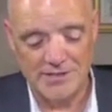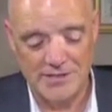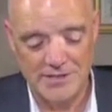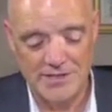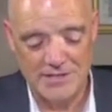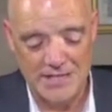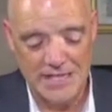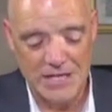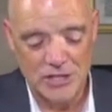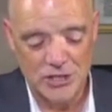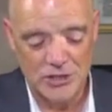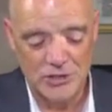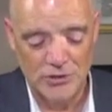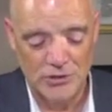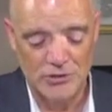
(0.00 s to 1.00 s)
these
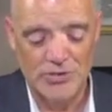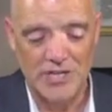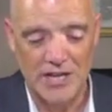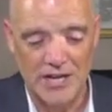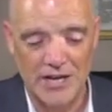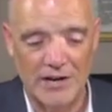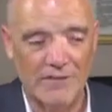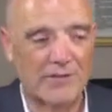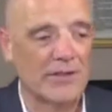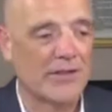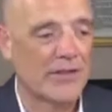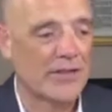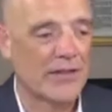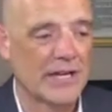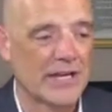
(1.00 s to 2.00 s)
issues of
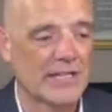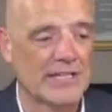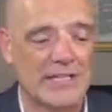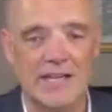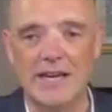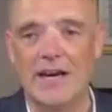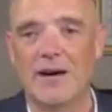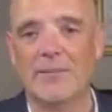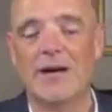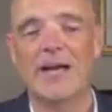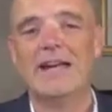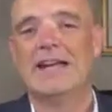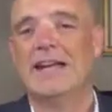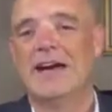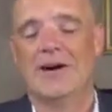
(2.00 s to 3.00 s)
the things to come.
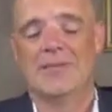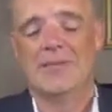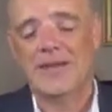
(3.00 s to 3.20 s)
Now,